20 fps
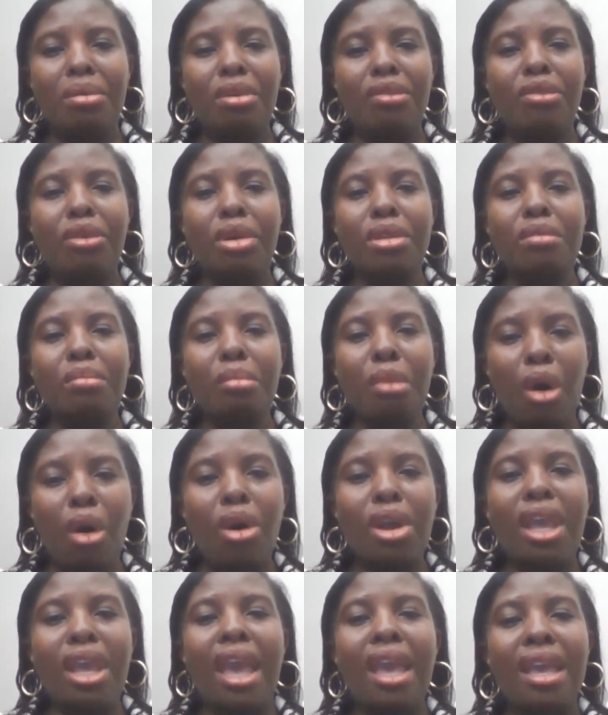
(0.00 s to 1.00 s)
We've got
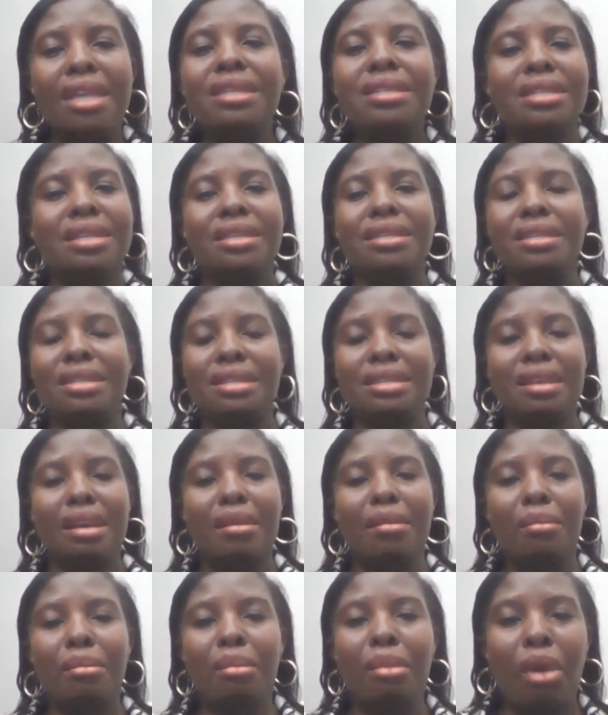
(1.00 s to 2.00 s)
more cases,
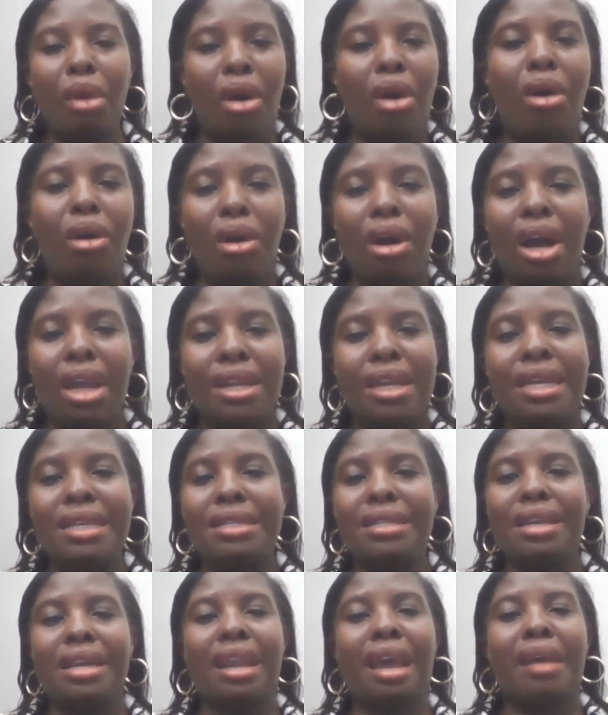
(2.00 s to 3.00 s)
more
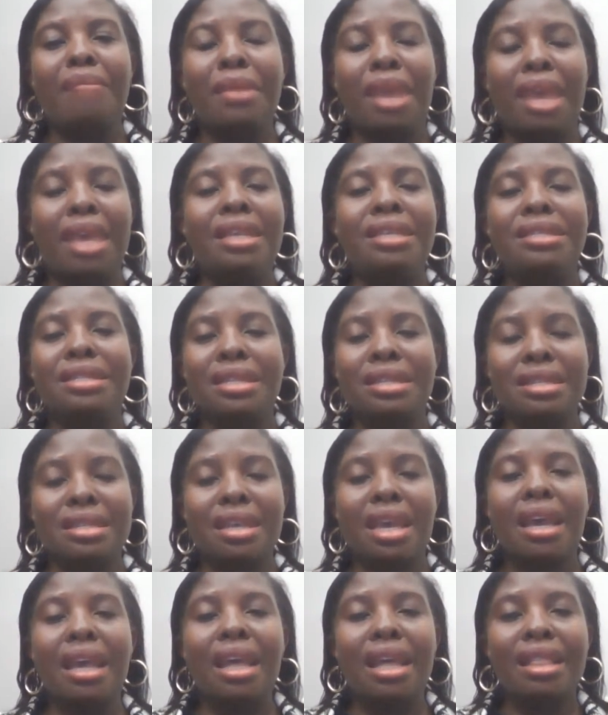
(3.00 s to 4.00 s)
organized crime
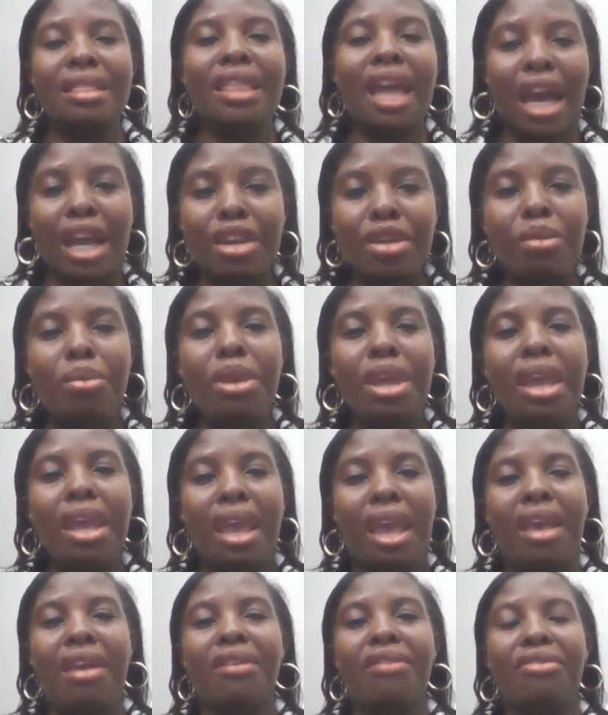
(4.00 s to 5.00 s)
cases than we
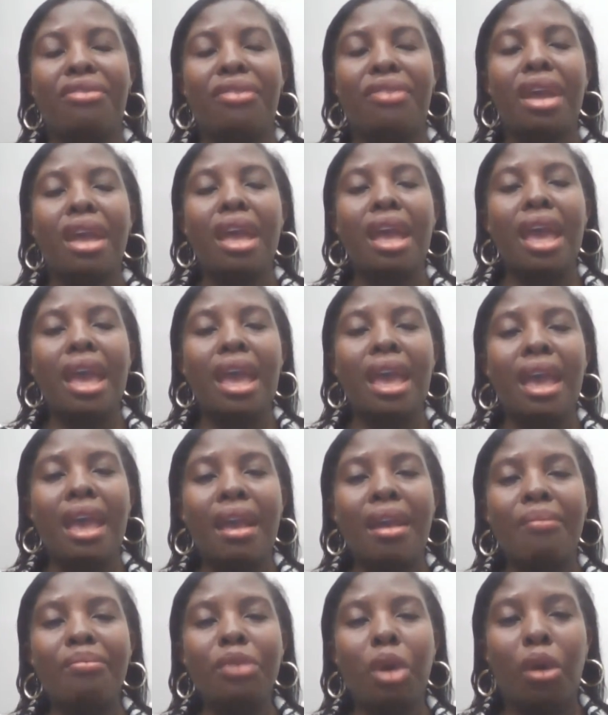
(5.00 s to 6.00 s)
have
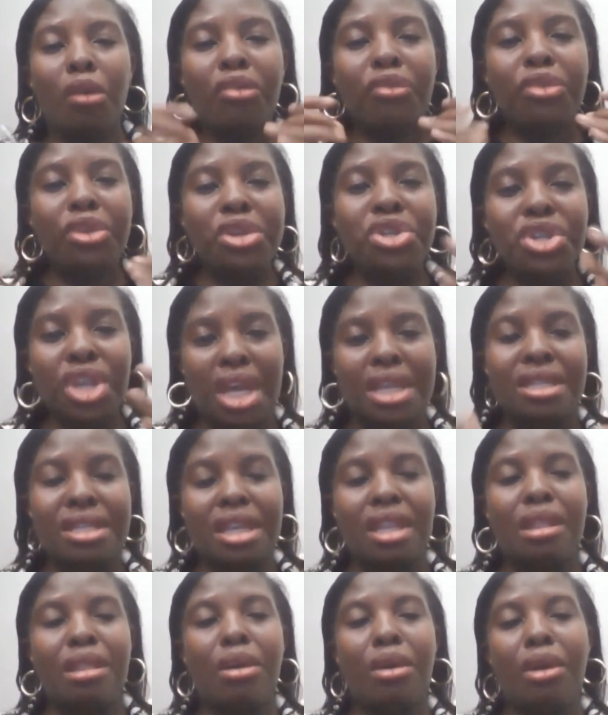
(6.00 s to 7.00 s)
officials
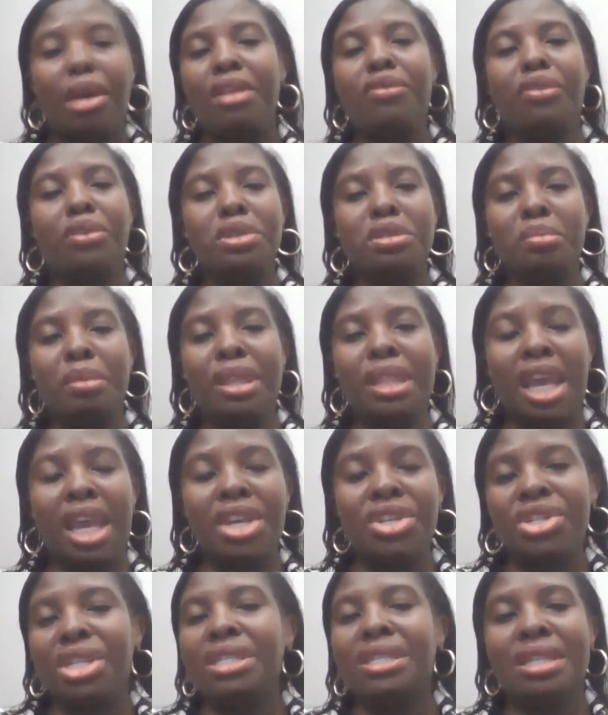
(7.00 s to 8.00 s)
in law enforcement
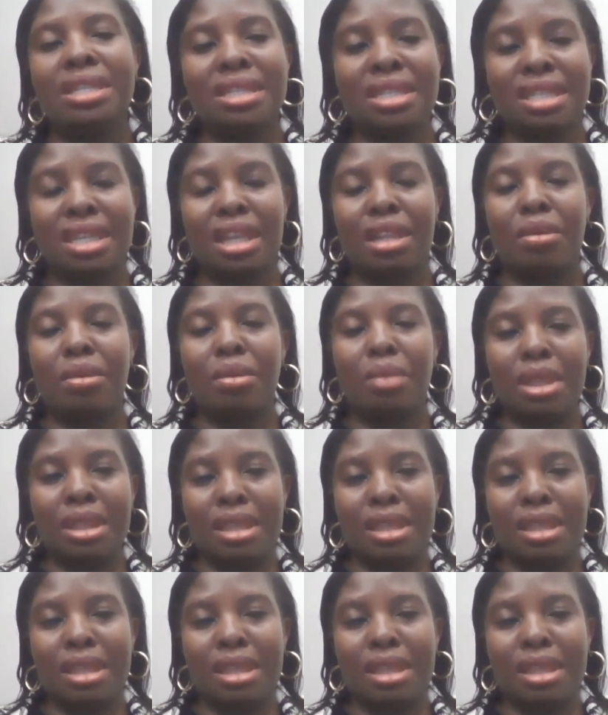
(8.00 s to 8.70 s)
agencies dealing